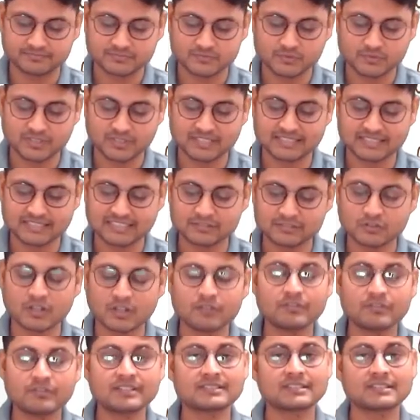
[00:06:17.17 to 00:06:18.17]
Okay, this is
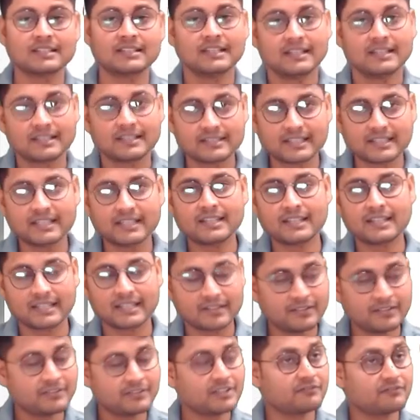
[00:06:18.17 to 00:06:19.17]
always there.
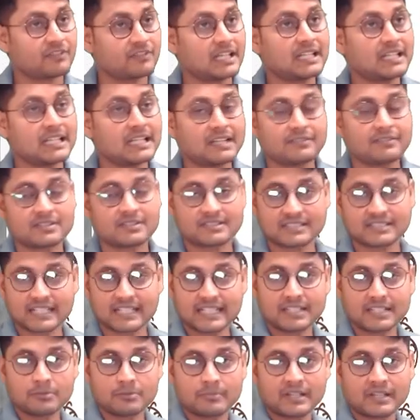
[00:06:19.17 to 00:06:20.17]
Even when I was
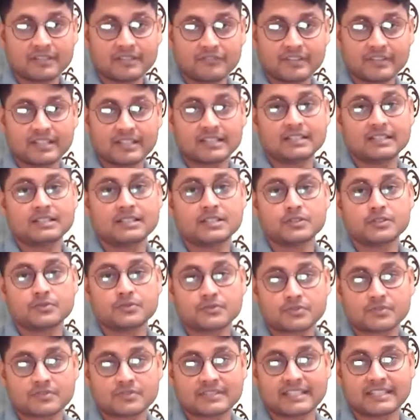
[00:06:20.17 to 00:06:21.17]
studying, my faculty
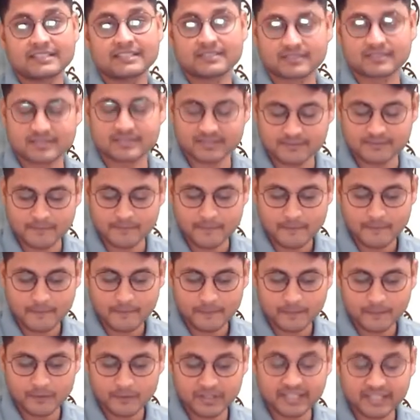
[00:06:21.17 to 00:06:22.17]
used to say this.
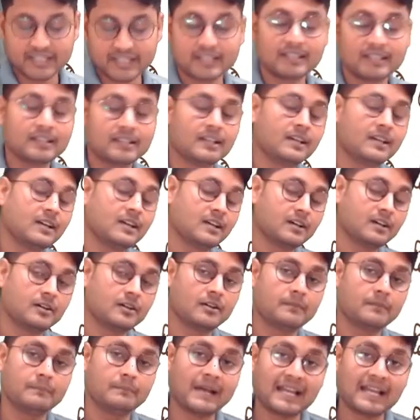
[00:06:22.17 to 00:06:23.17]
Okay, in
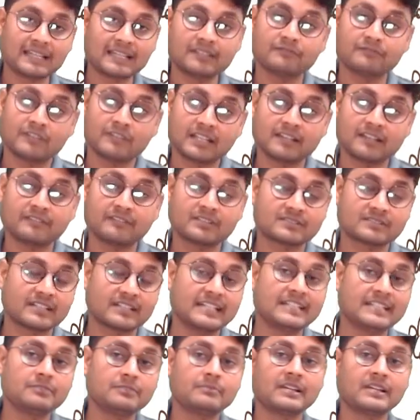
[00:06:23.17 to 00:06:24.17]
back in when I was
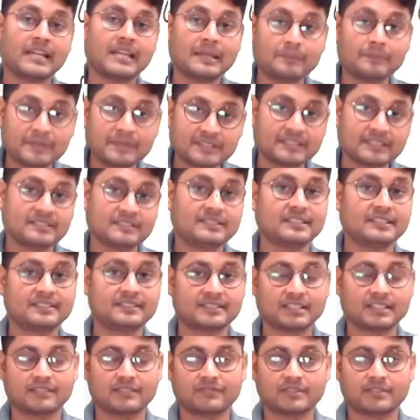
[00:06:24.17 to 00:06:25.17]
writing my IPCC
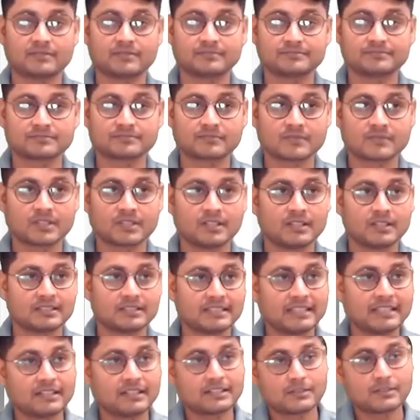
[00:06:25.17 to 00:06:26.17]
itself.
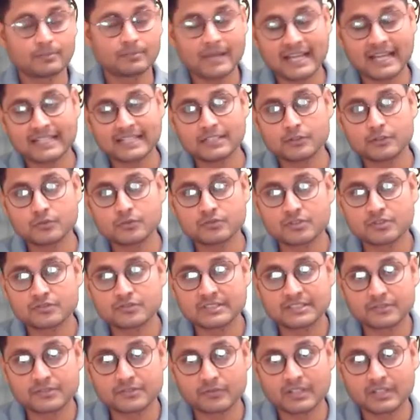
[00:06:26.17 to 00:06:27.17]
See, back in
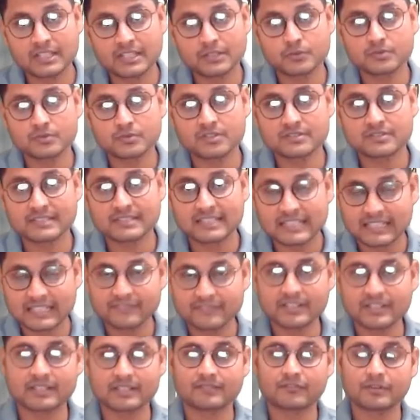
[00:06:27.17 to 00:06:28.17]
2012,
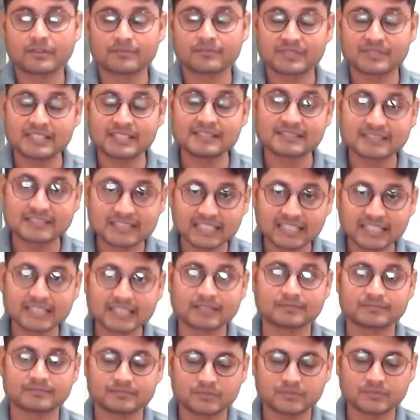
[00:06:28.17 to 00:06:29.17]
2011, from since
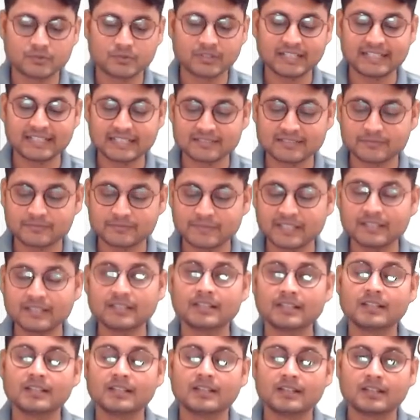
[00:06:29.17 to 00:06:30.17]
then, okay, it has
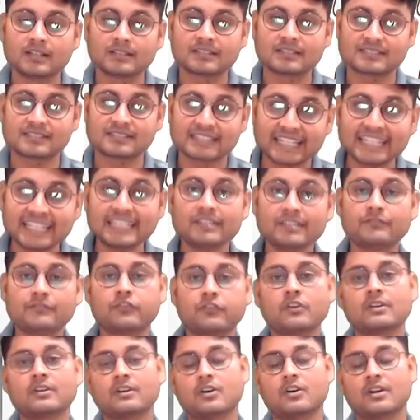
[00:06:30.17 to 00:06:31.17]
been the saying
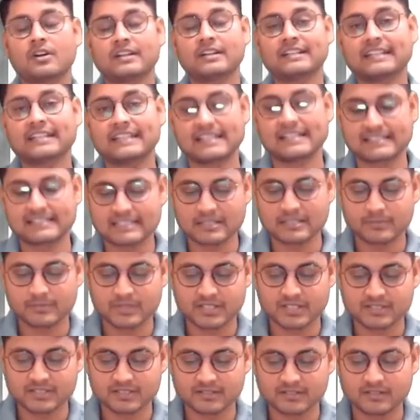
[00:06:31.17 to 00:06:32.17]
for auditing
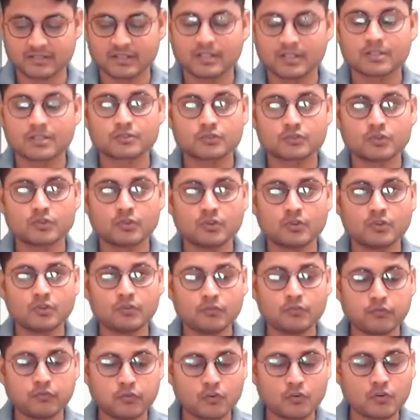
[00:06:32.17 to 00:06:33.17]
examination.
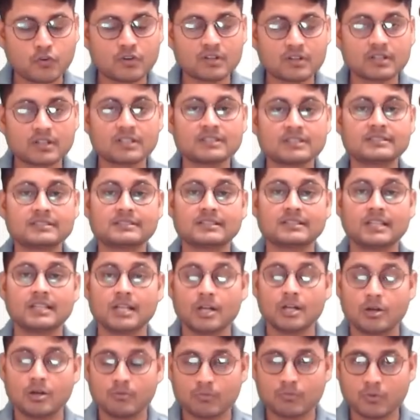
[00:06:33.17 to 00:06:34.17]
So focus
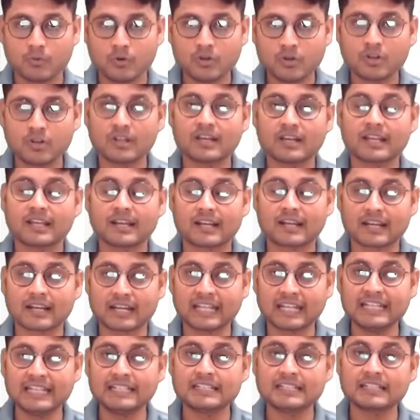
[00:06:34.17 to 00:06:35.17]
more,
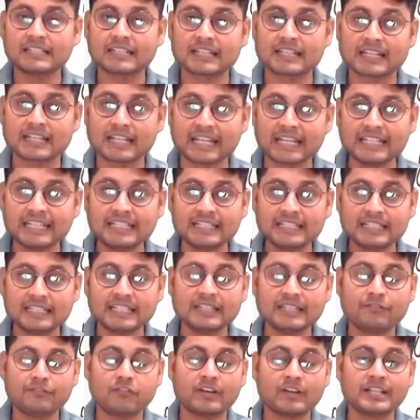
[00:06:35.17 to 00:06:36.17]
write
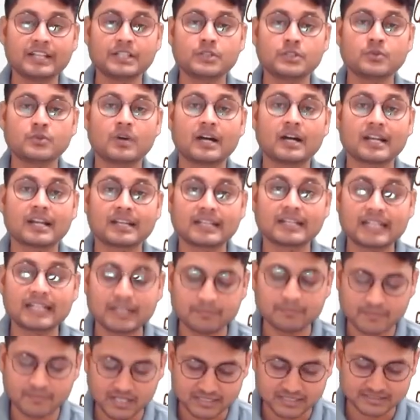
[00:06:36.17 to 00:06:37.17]
95 to
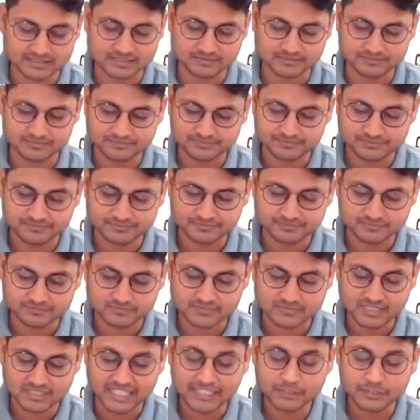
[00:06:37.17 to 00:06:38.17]
100 marks.
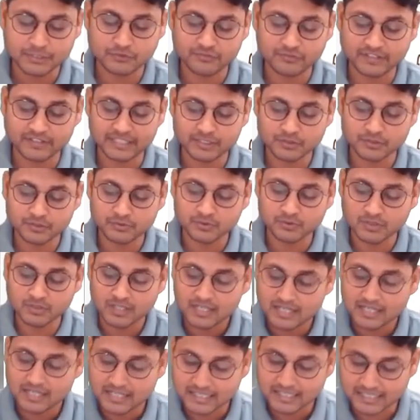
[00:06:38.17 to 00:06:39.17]
95 to
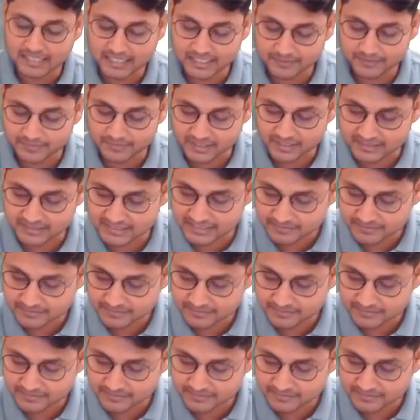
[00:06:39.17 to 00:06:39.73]
100 marks.